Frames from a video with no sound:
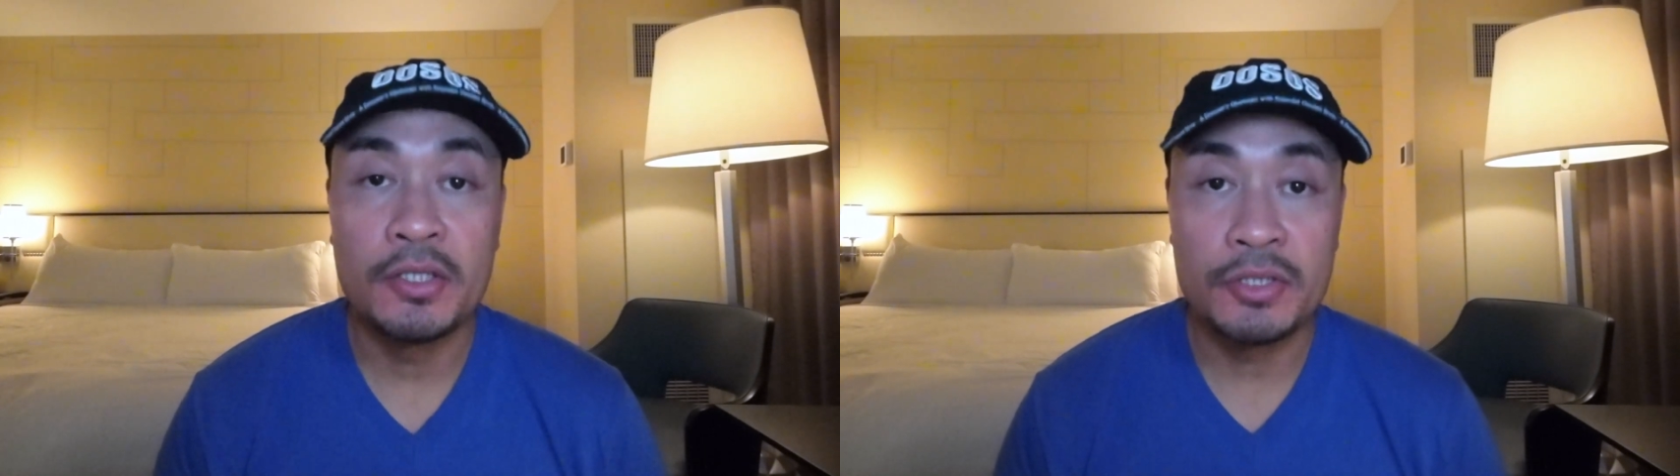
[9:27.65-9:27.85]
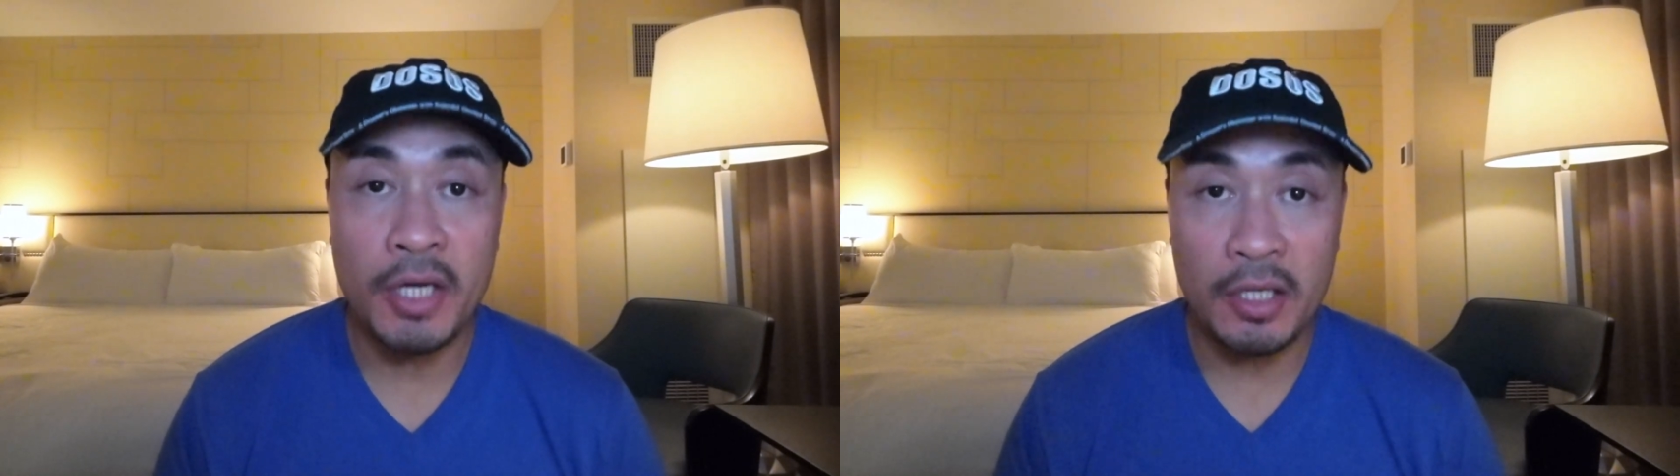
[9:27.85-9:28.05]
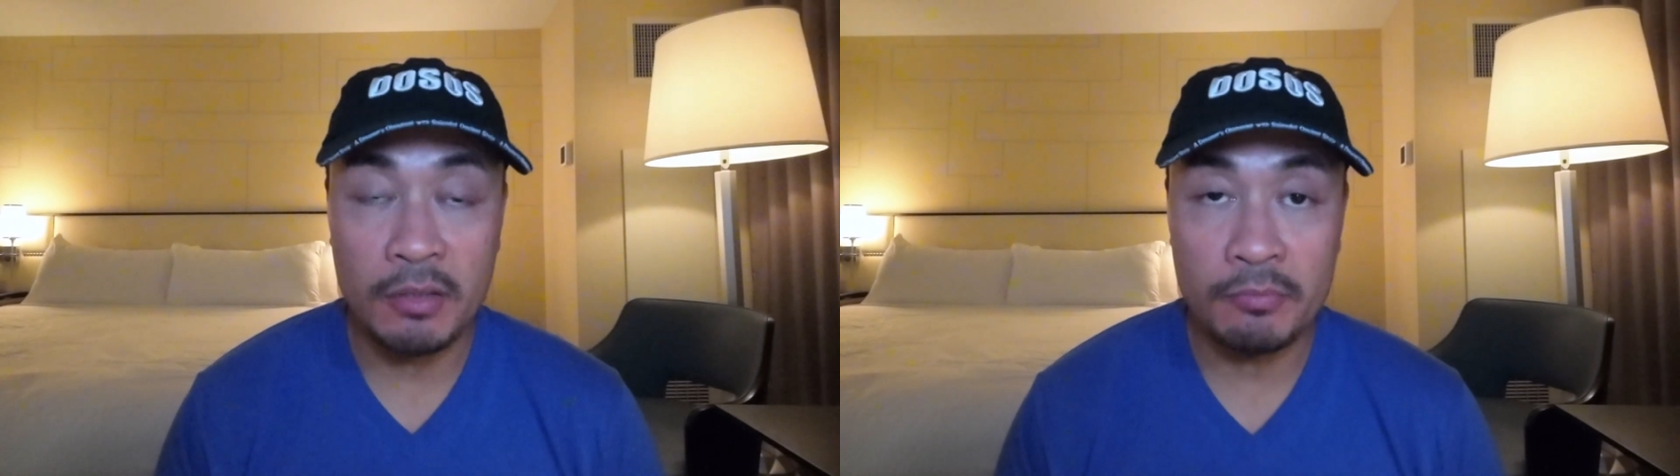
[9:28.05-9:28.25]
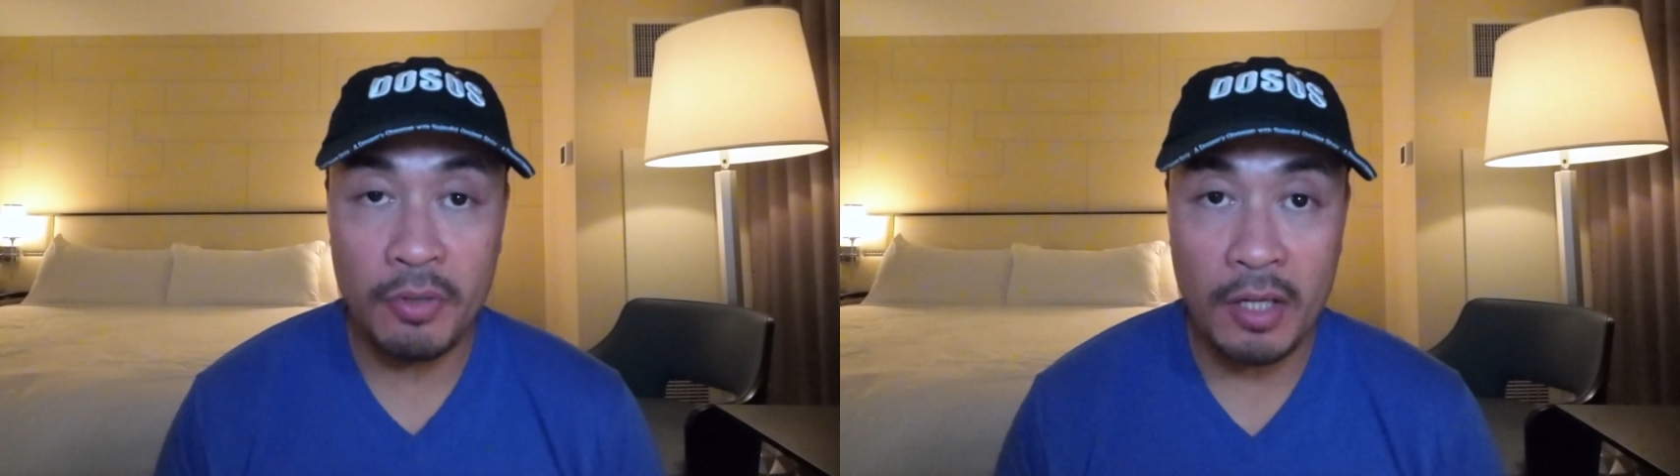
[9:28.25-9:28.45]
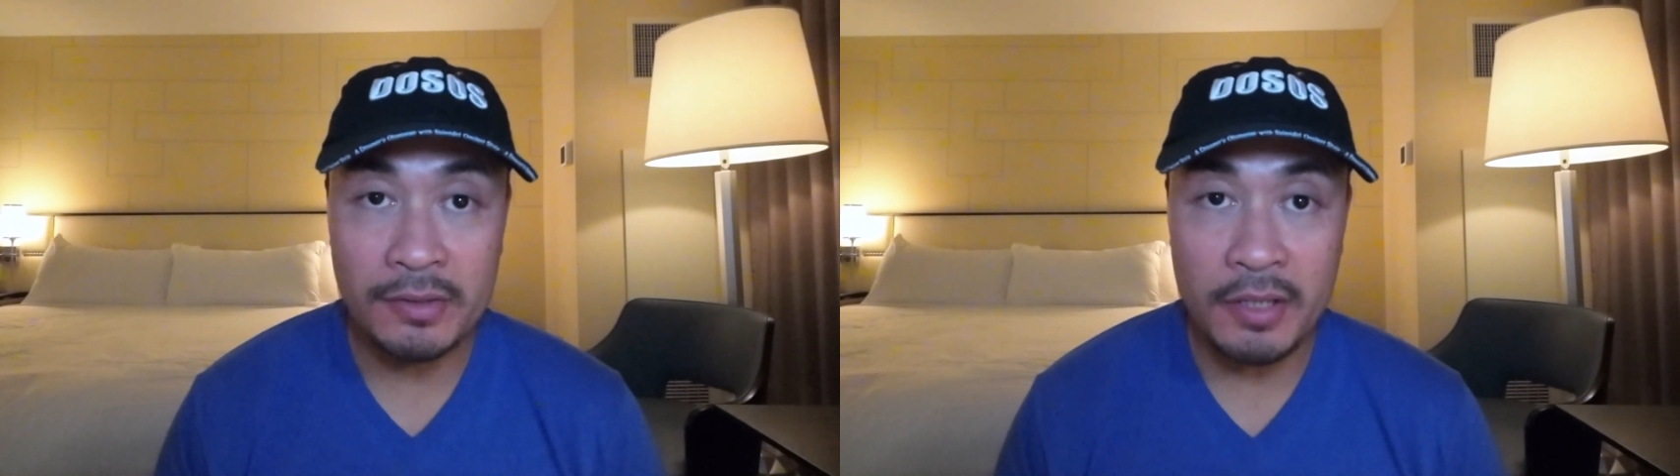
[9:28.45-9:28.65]
check-in
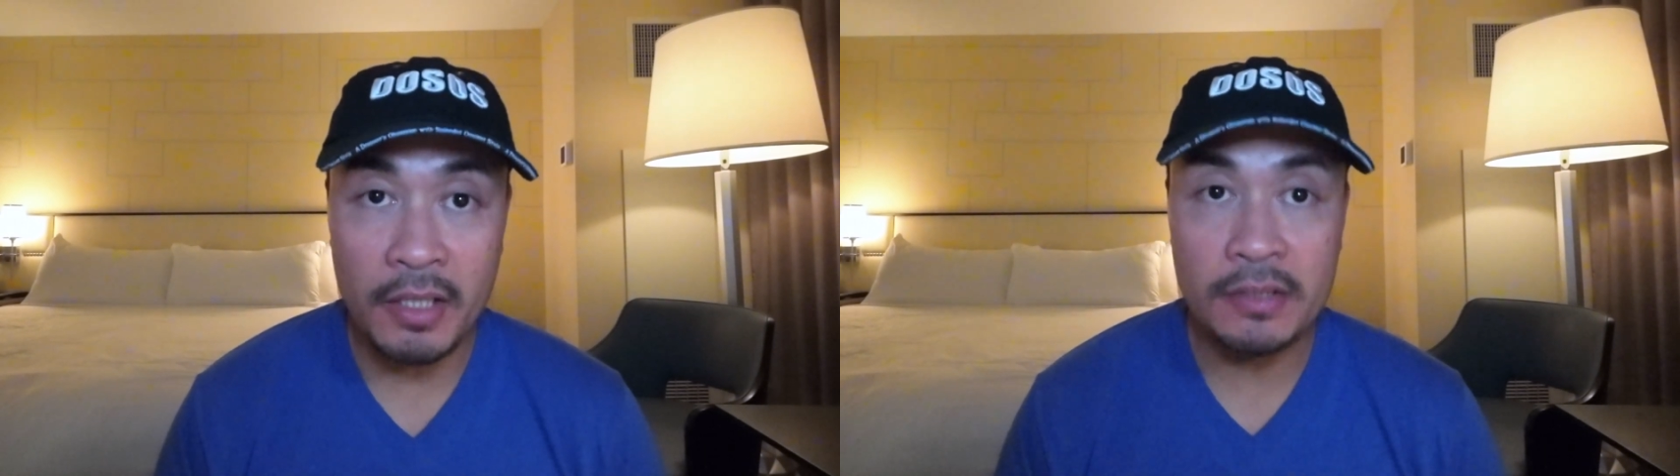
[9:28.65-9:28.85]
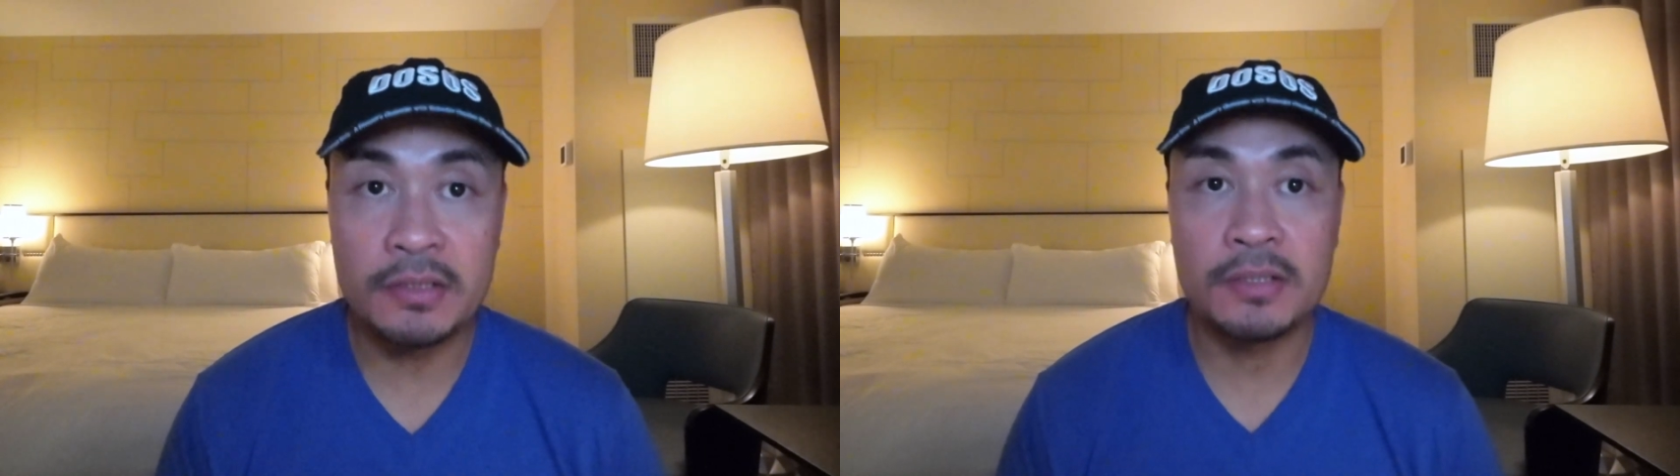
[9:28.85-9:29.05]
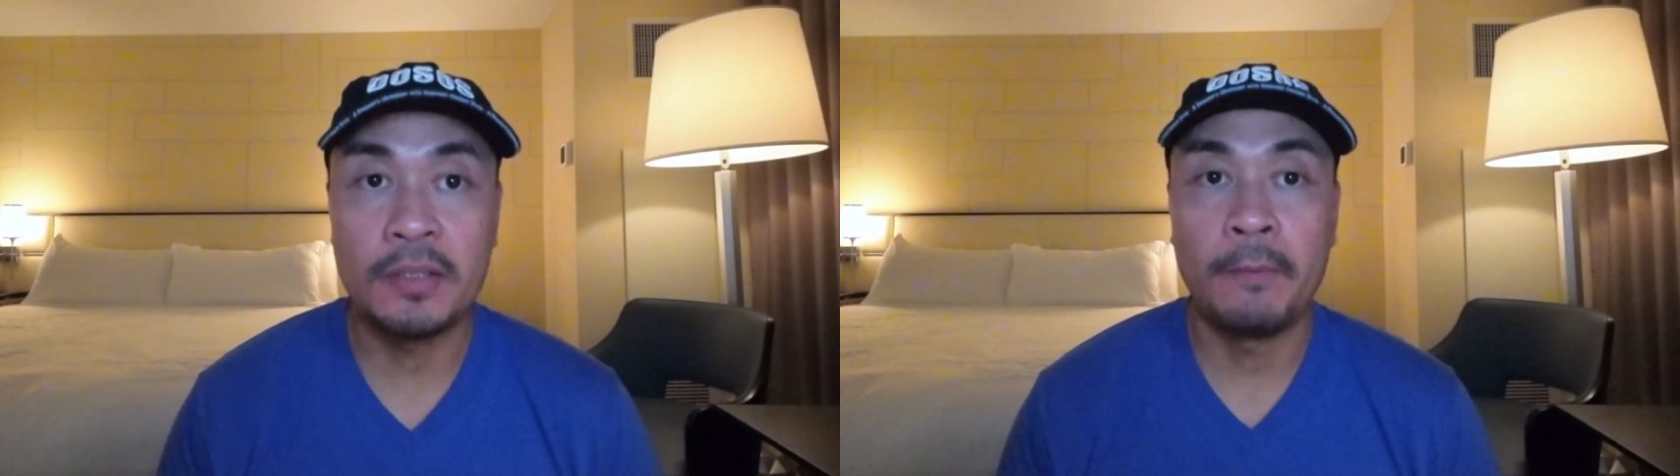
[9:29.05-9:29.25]
process.